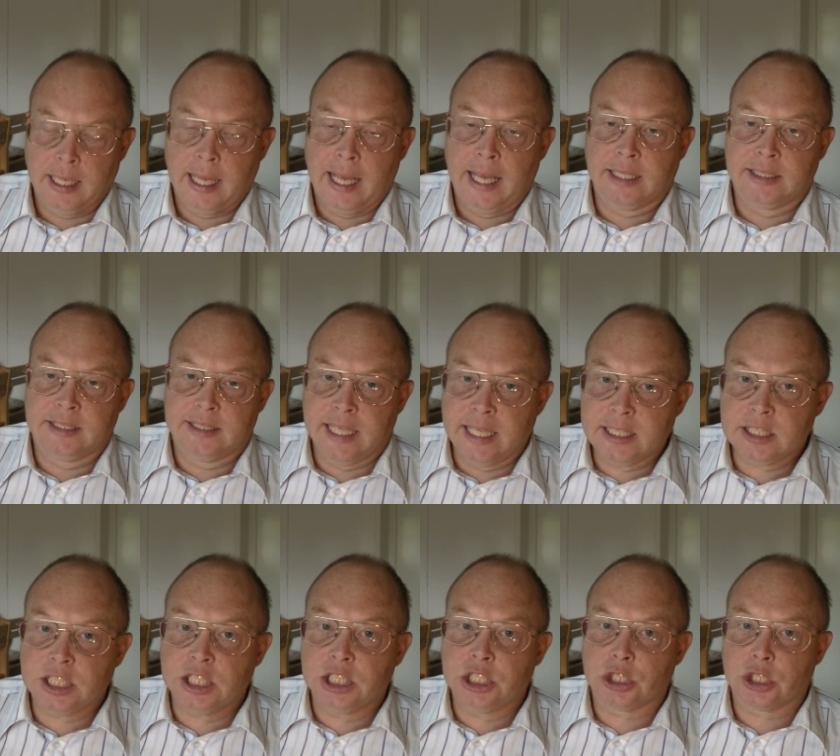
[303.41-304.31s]
And that
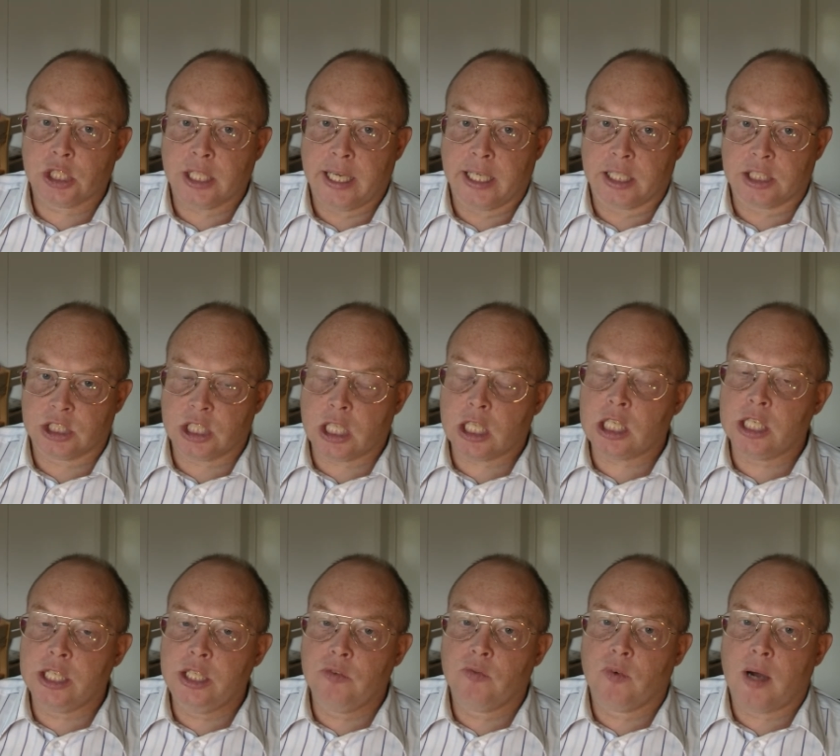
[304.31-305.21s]
is
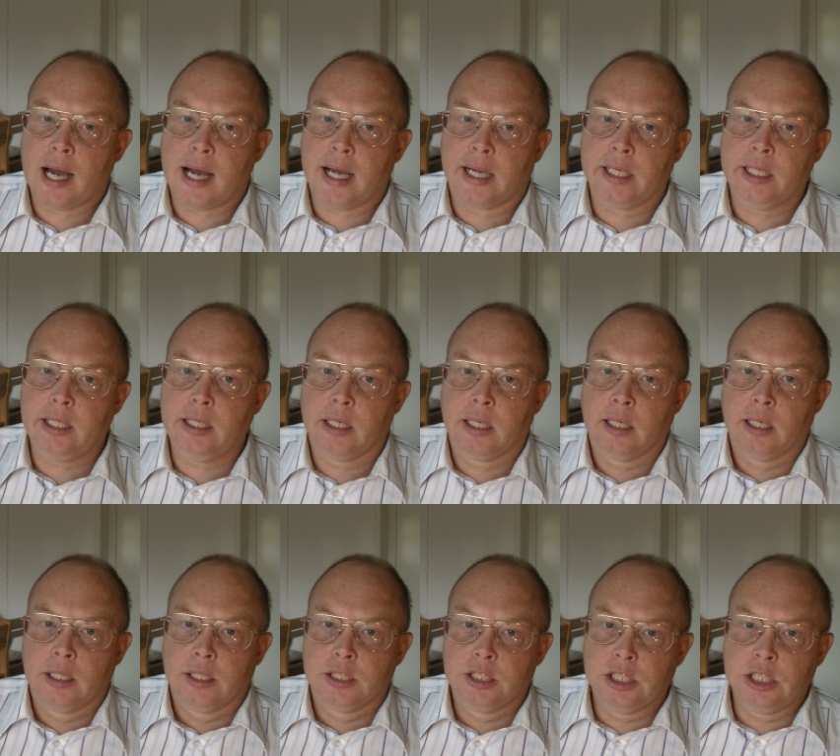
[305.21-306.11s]
exactly why
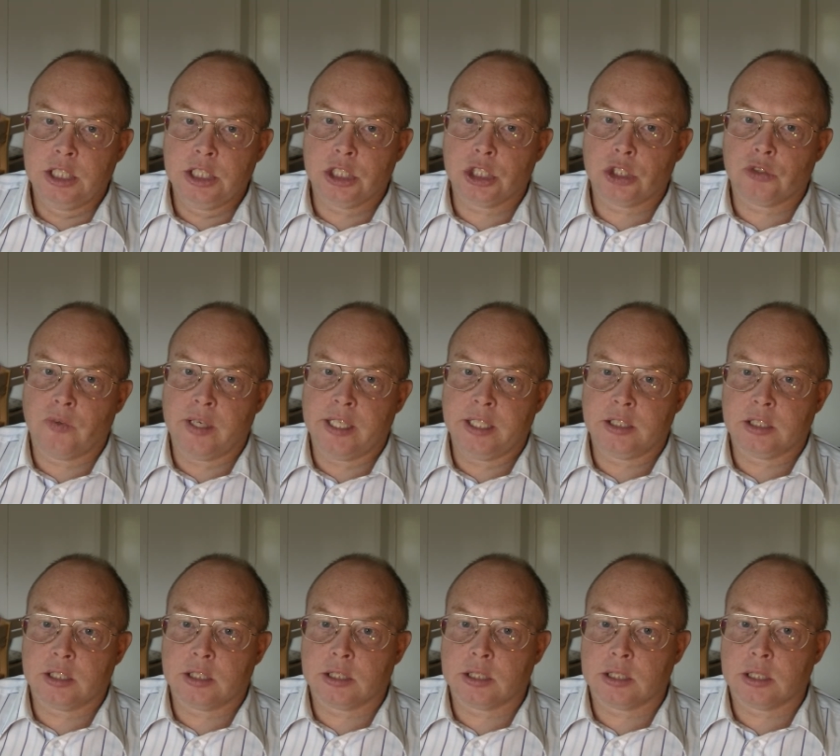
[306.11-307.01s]
Jesus
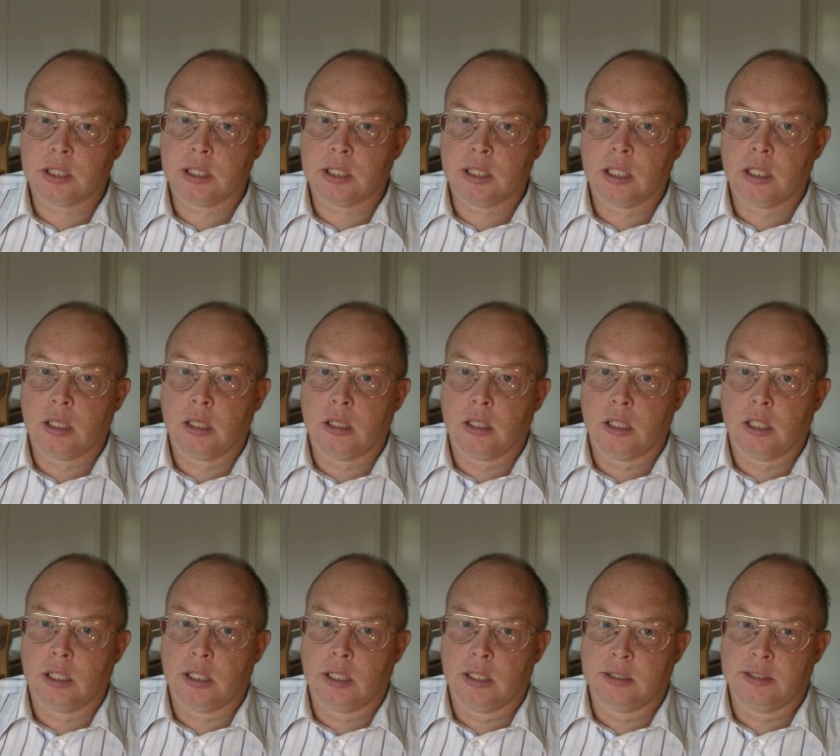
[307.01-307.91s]
waited
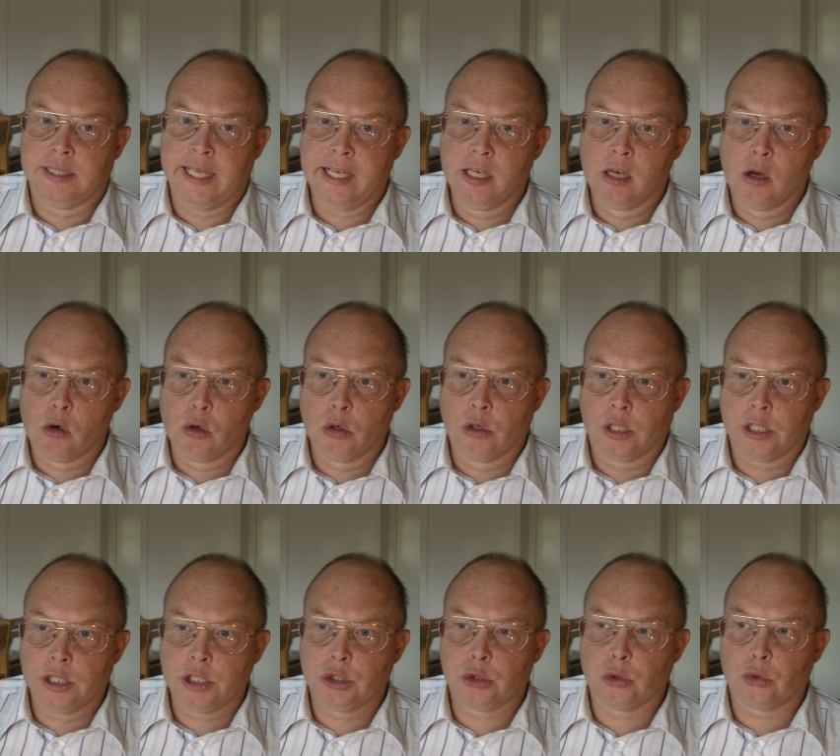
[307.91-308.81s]
a day longer
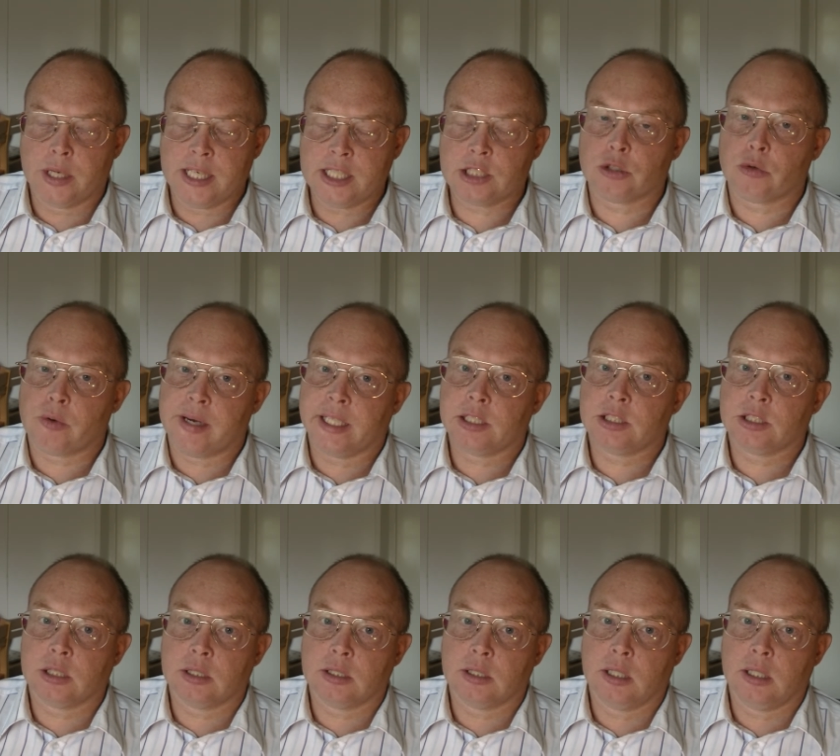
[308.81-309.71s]
to resurrect
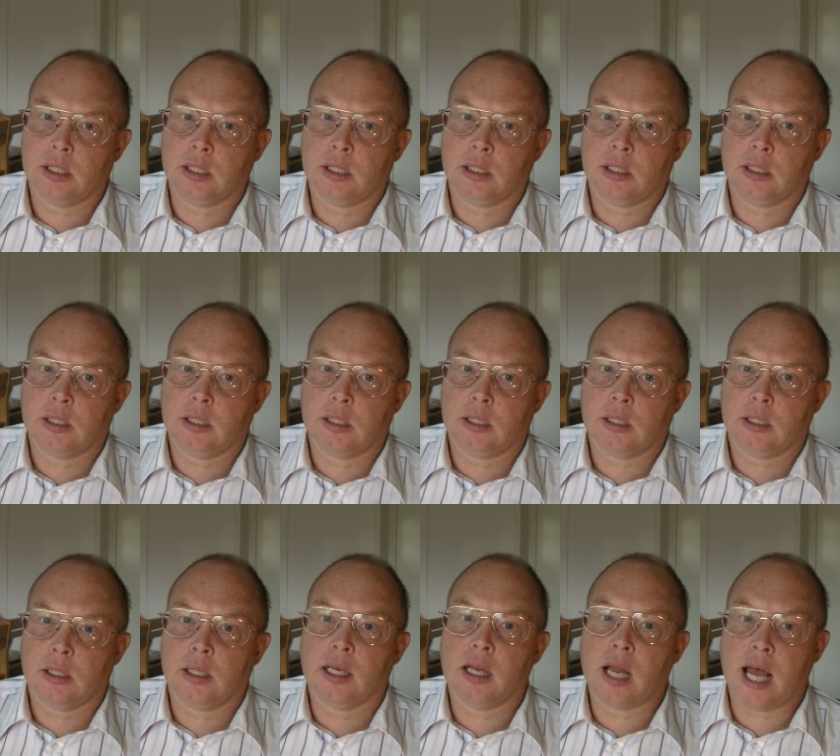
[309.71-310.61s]

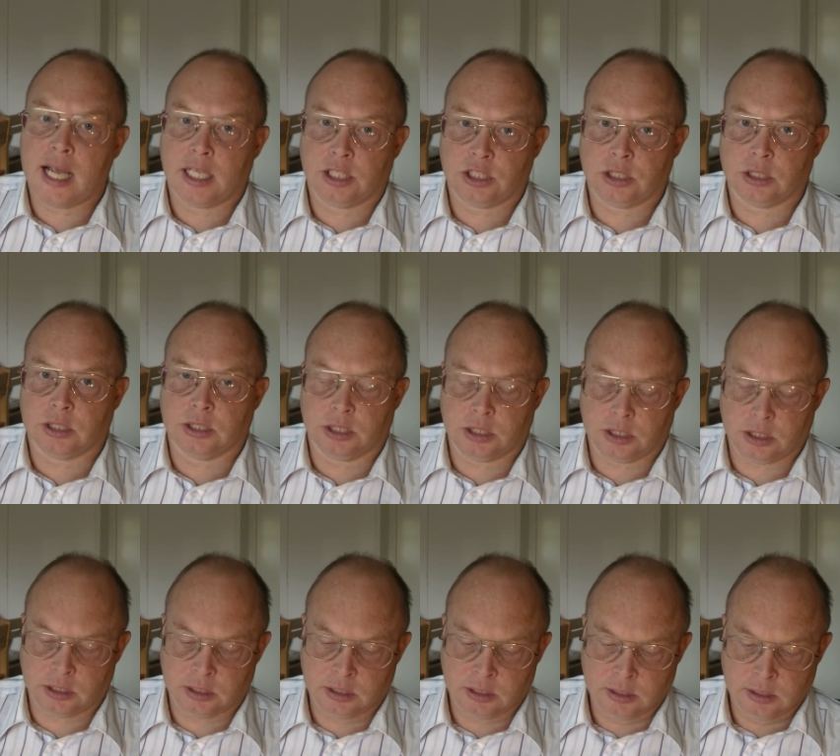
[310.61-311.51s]
uh,
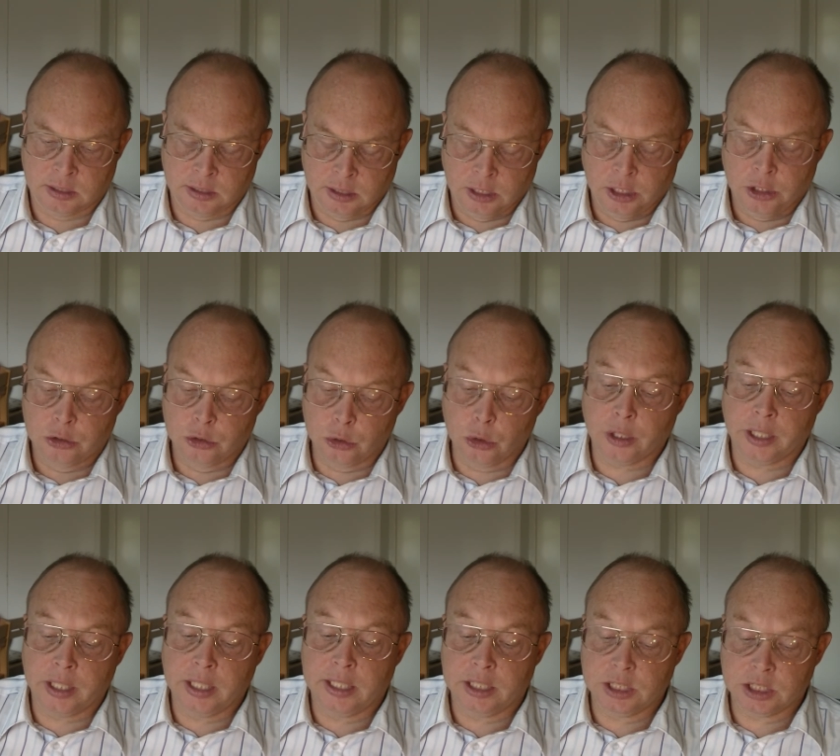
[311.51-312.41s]
Lazarus
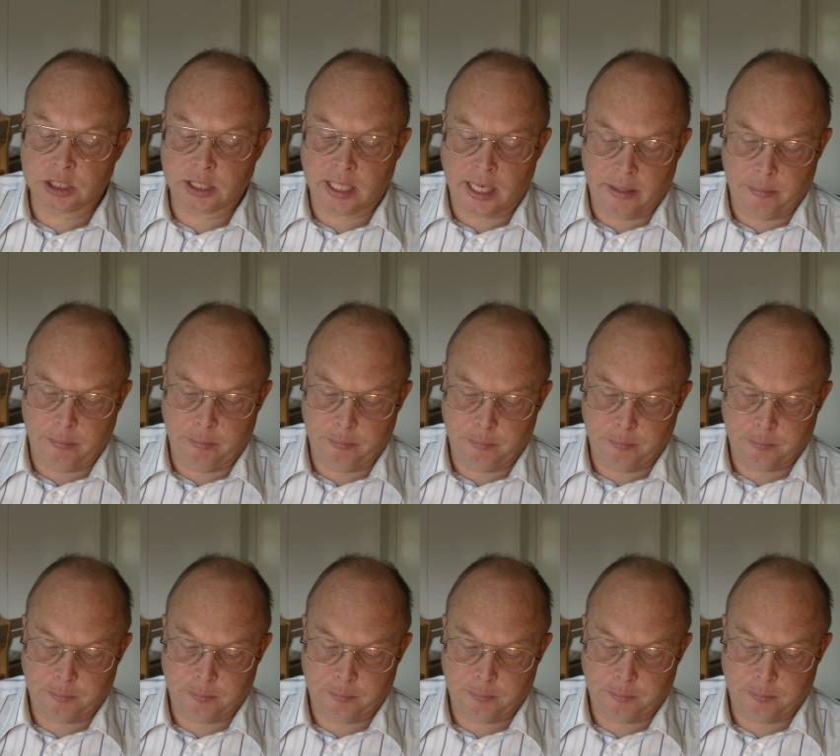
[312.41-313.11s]
during his time.